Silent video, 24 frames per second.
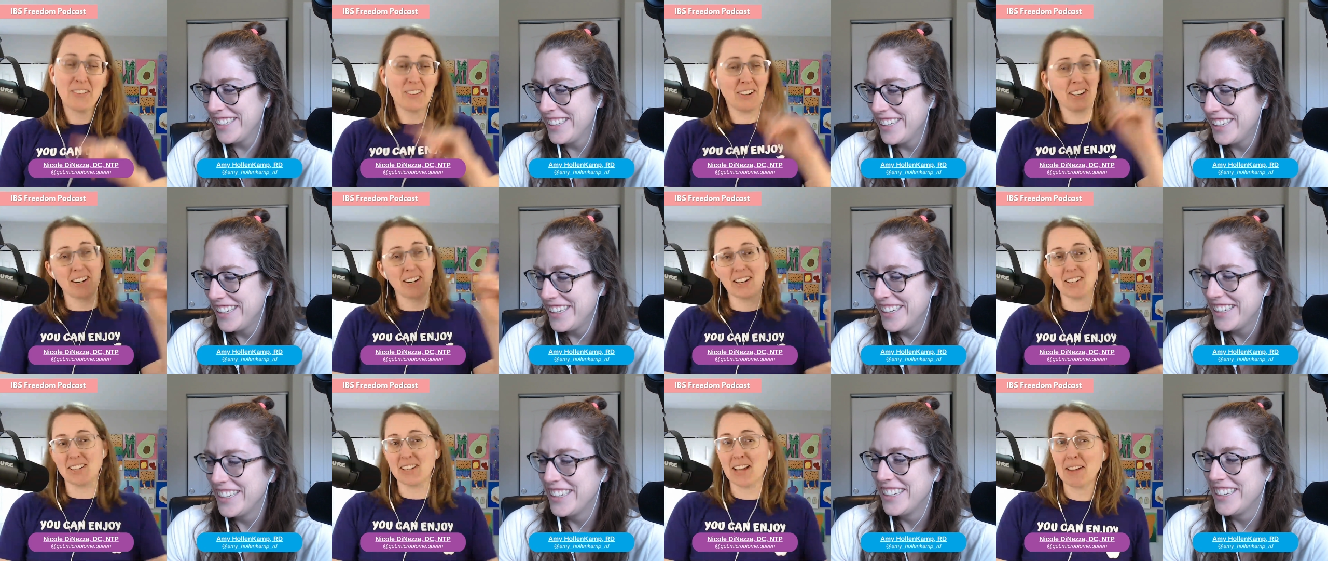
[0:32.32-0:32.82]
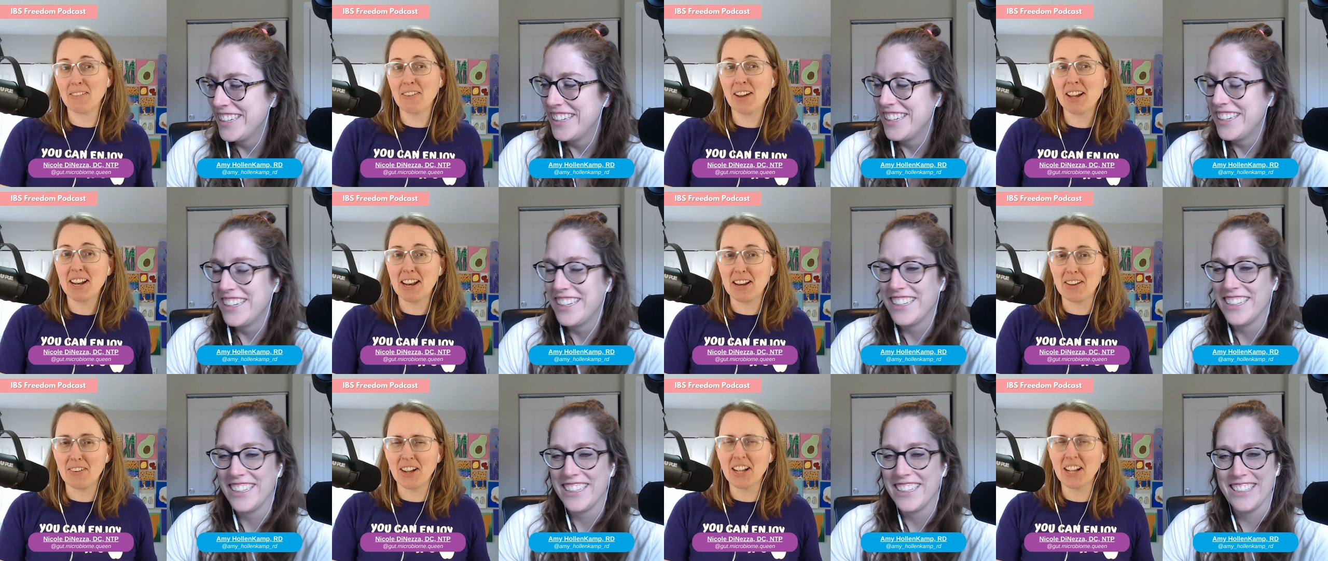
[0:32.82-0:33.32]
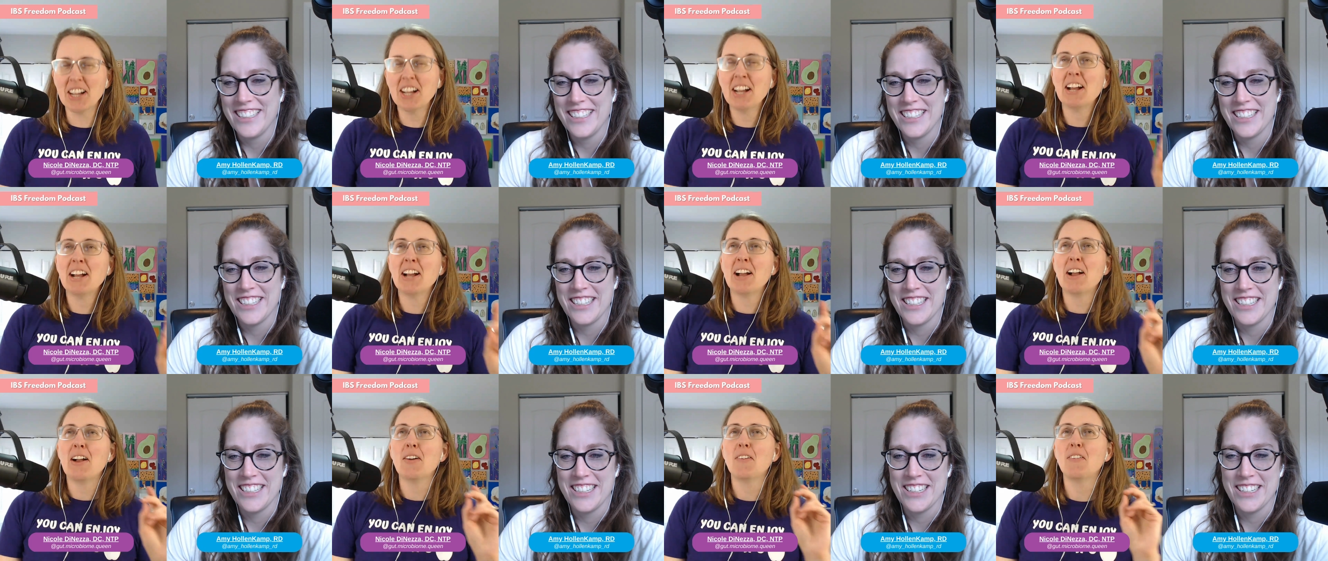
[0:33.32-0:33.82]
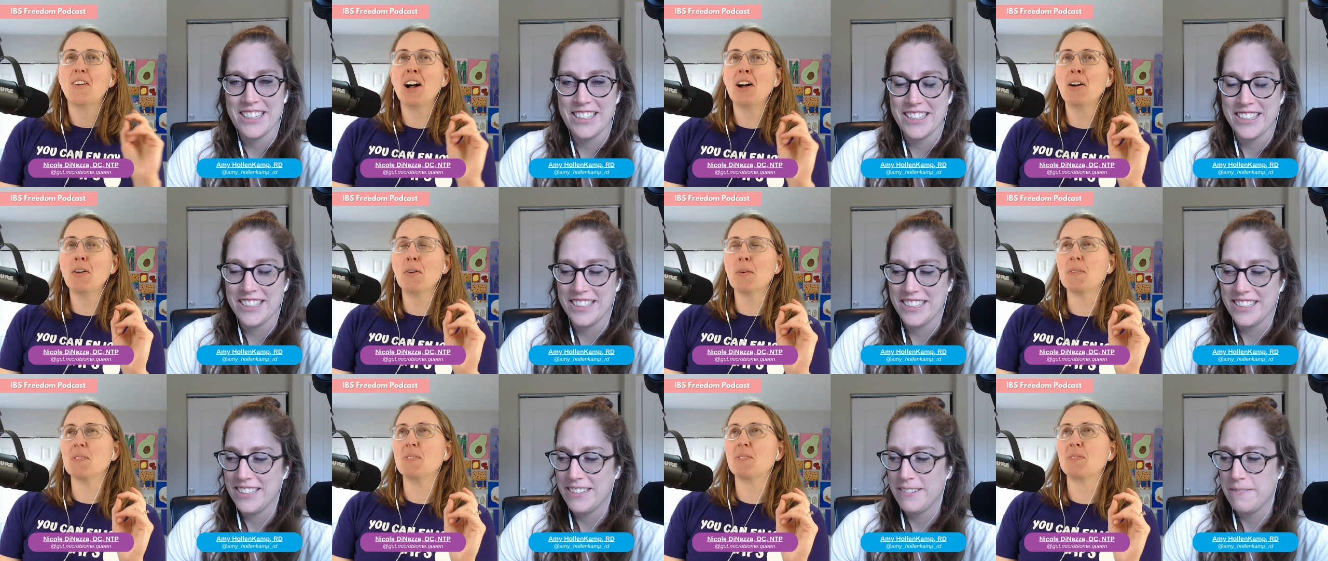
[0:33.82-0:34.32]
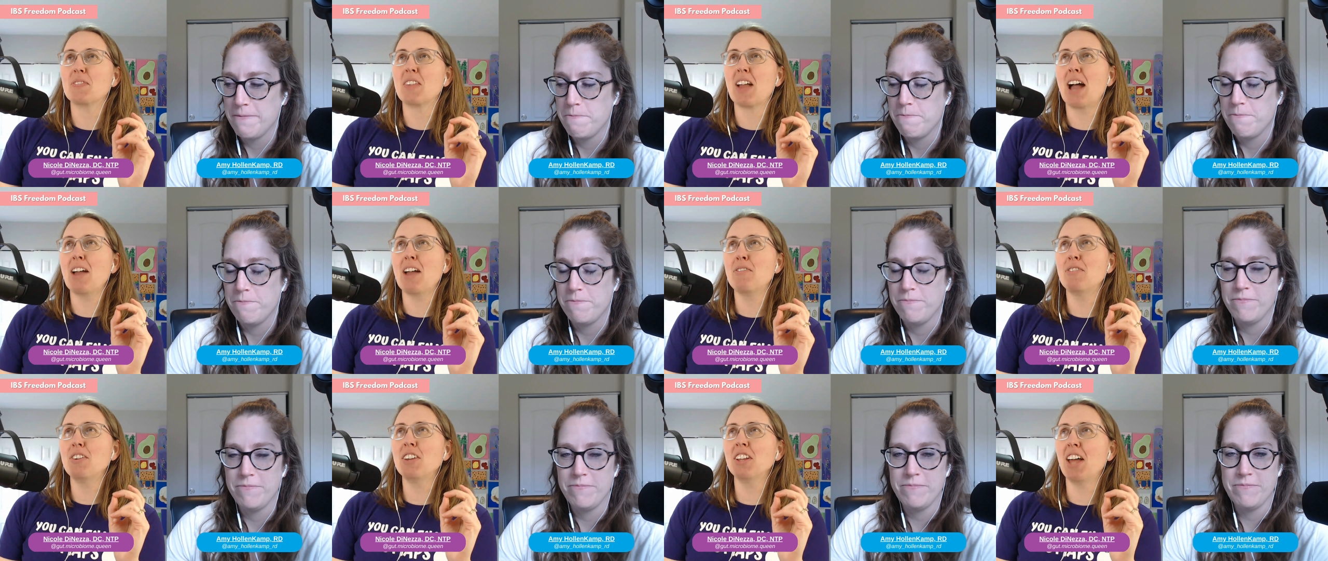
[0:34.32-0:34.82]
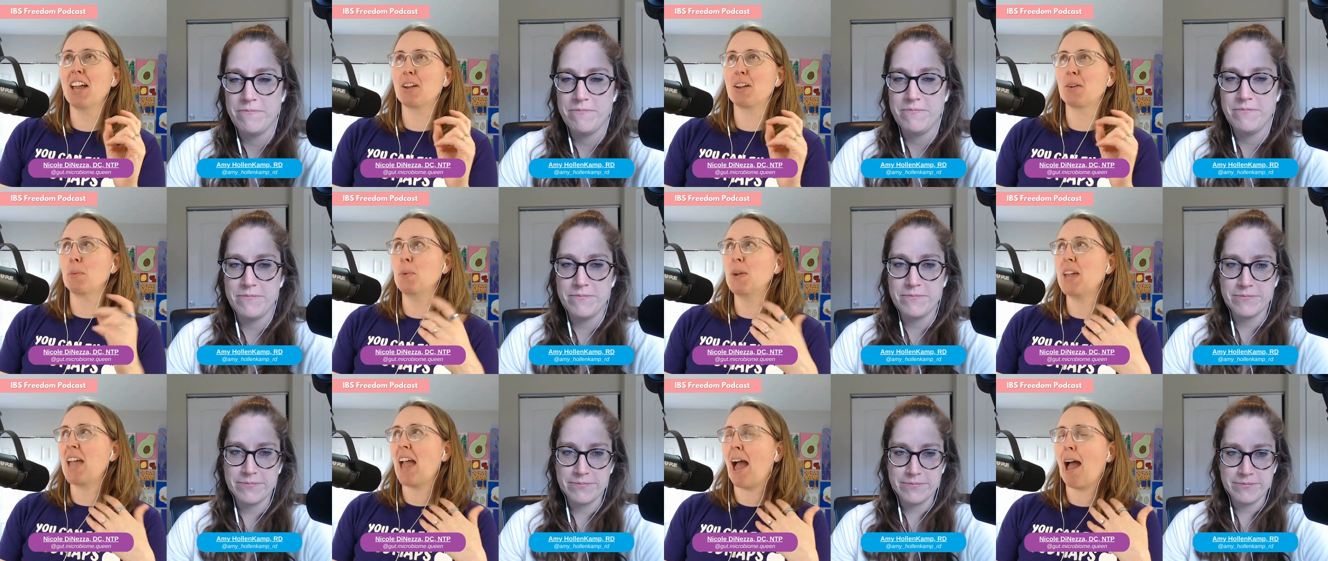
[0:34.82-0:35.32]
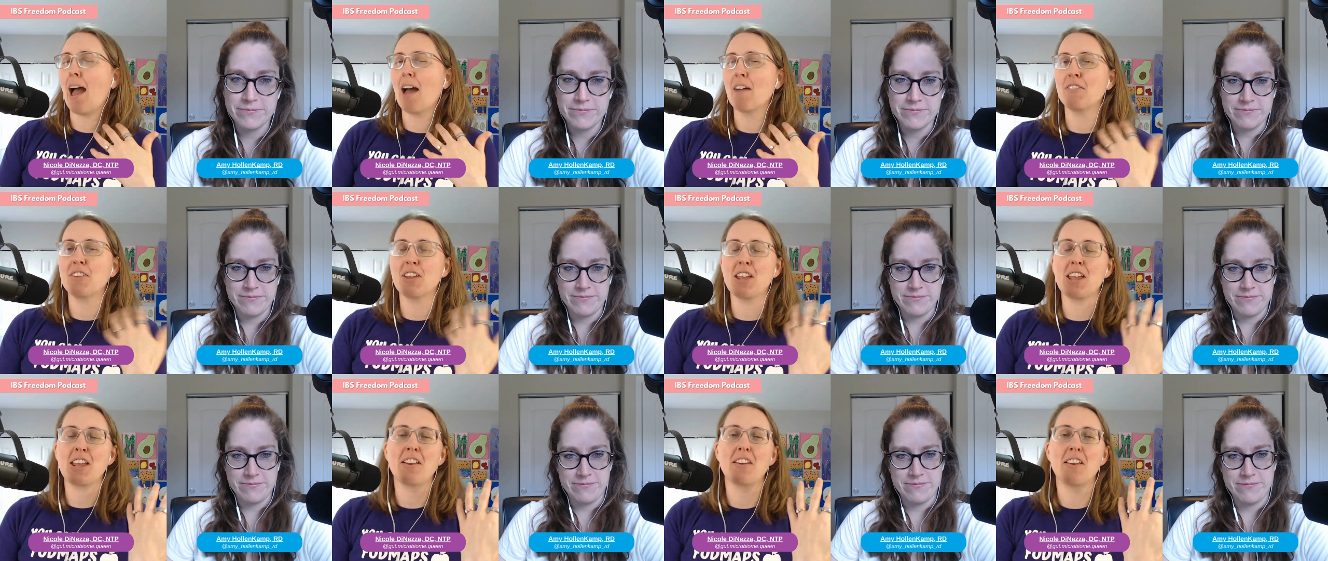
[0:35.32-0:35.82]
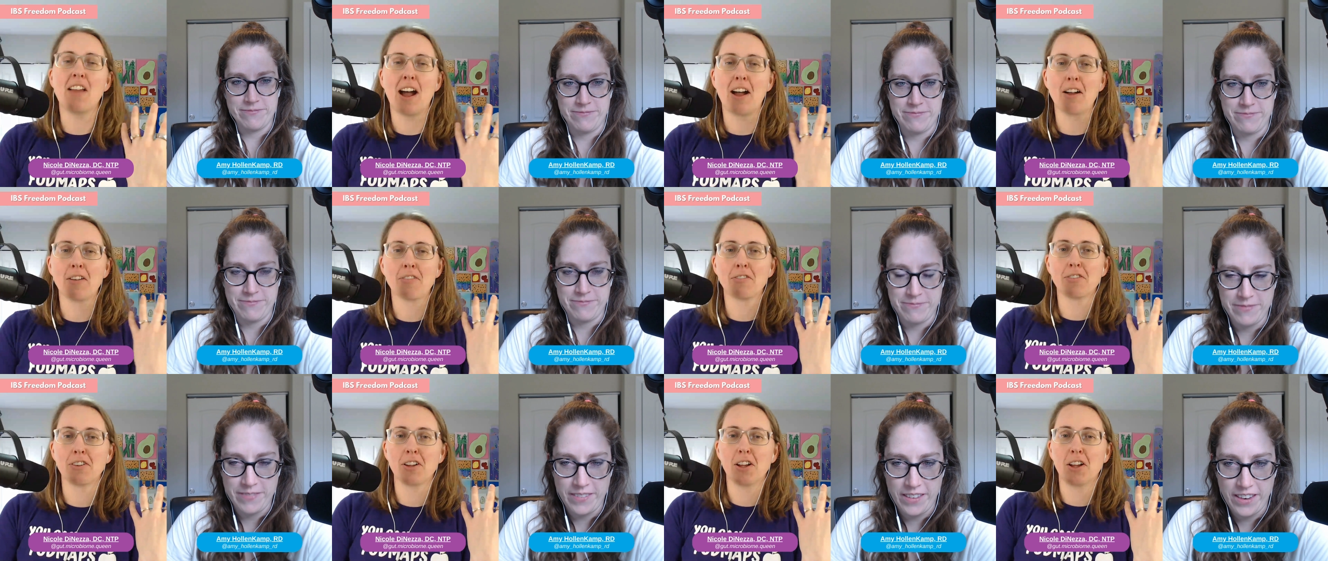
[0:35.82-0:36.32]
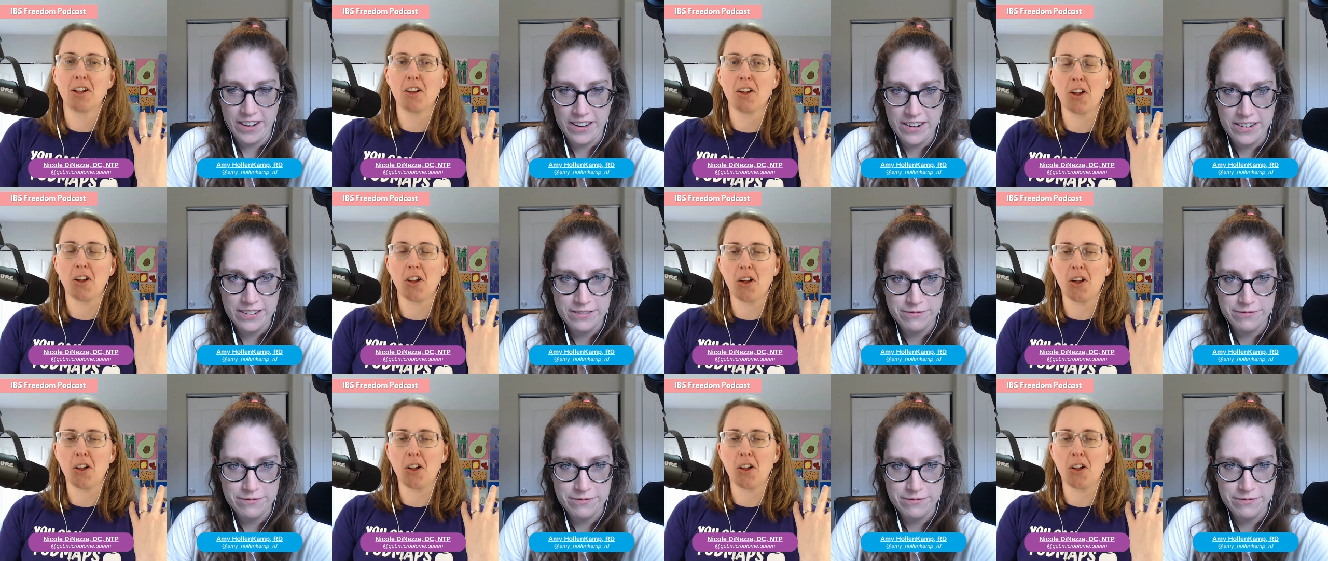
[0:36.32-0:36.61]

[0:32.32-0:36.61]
Speaker 1: we're going to talk about it anyway. Well, I feel like we have enough